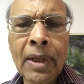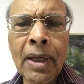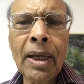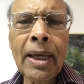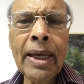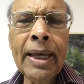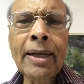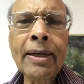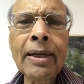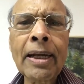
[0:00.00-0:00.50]

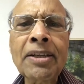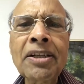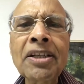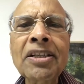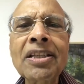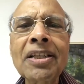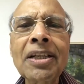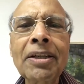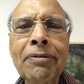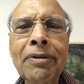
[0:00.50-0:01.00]
And I
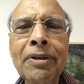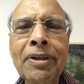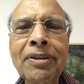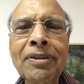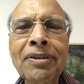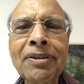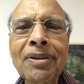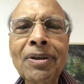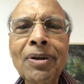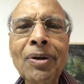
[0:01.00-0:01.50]
discovered
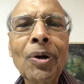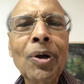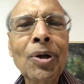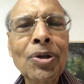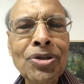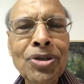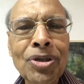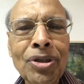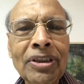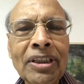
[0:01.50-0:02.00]

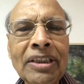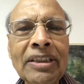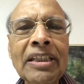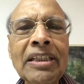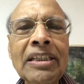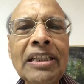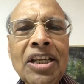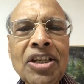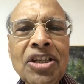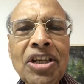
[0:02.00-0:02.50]
also that the
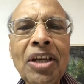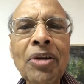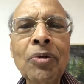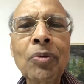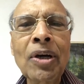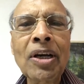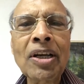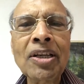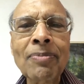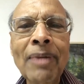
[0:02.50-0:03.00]
teaching
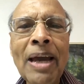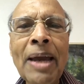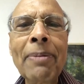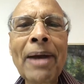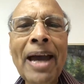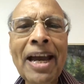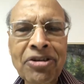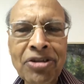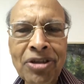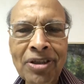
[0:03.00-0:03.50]
was my
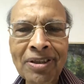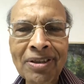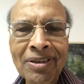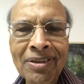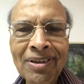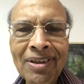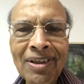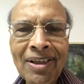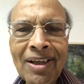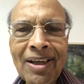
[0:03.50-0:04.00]
passion.
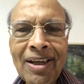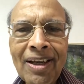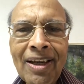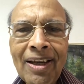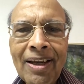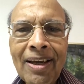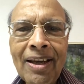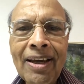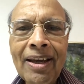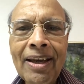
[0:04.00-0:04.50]

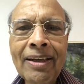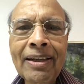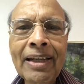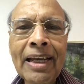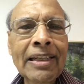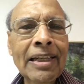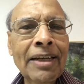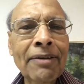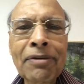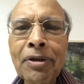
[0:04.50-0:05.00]
And I
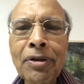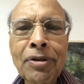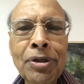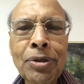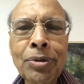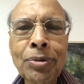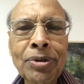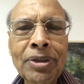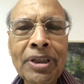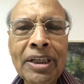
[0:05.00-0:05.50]
never
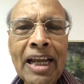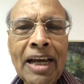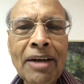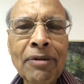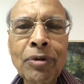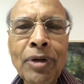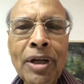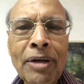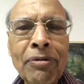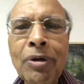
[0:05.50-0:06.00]
knew that I
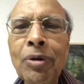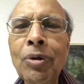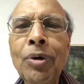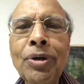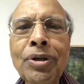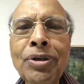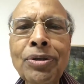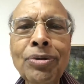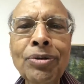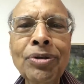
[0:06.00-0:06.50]
would ever go
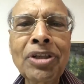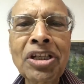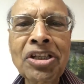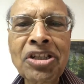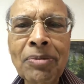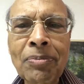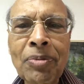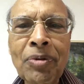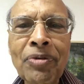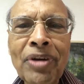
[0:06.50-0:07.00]
into
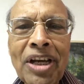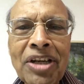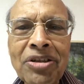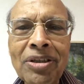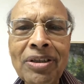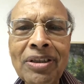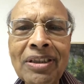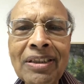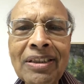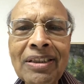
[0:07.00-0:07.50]
teaching
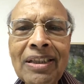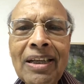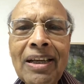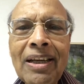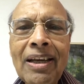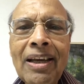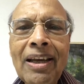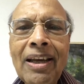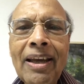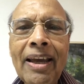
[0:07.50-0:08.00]
profession.
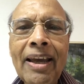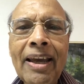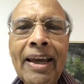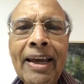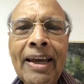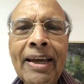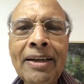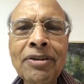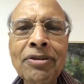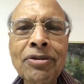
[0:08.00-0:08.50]

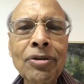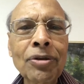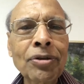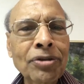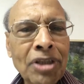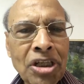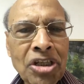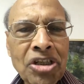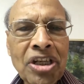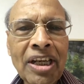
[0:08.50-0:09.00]
And so
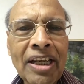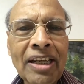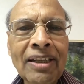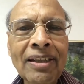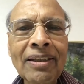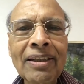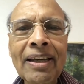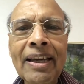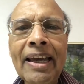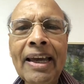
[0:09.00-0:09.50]

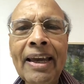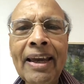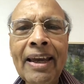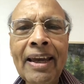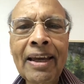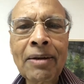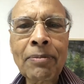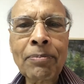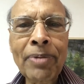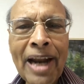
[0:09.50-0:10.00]
teaching
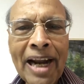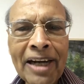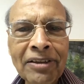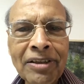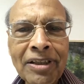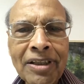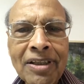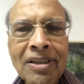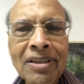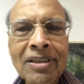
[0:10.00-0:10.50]
and
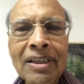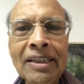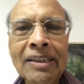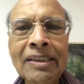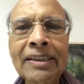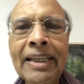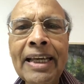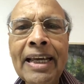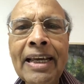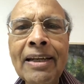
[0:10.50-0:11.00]
practice, and
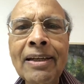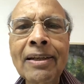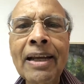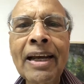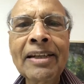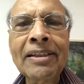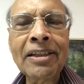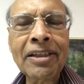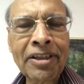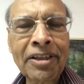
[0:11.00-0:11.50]
then I
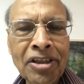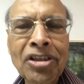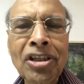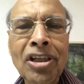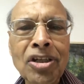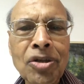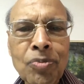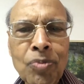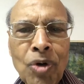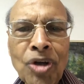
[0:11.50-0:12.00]
did a
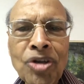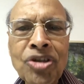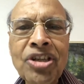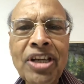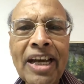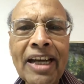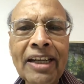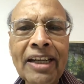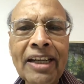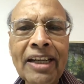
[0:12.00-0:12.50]
research
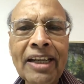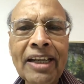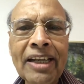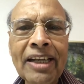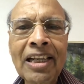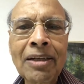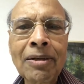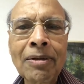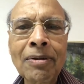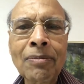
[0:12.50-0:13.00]
project
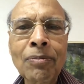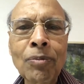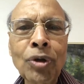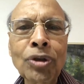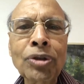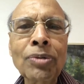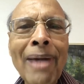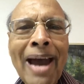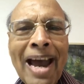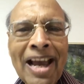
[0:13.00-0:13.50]
in
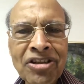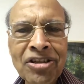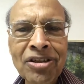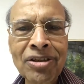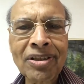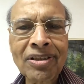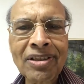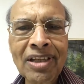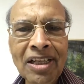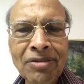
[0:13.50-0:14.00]
both
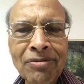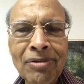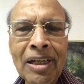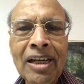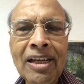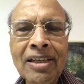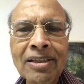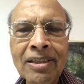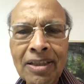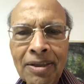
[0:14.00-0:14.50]
masters as well
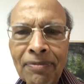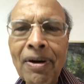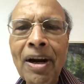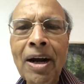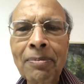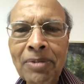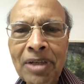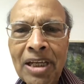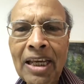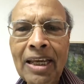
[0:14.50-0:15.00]
as in the
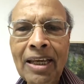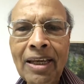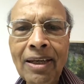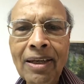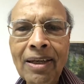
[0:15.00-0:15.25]
PharmD.